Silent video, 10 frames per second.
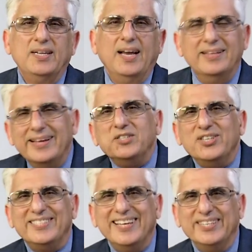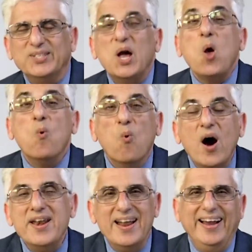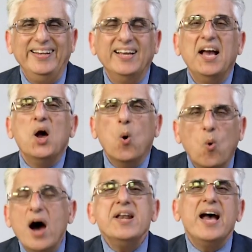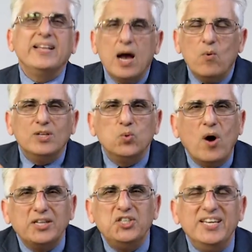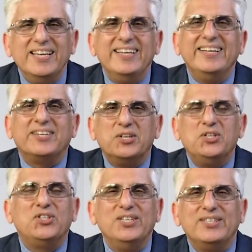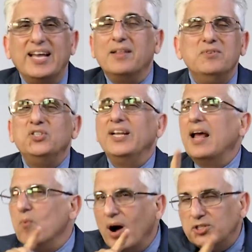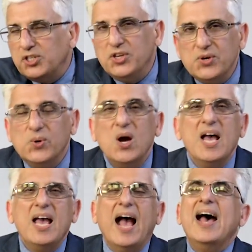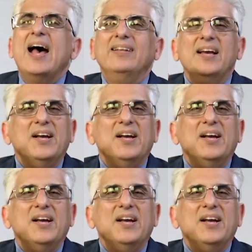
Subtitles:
And then she says, One night I was watching Christian television. I watched you and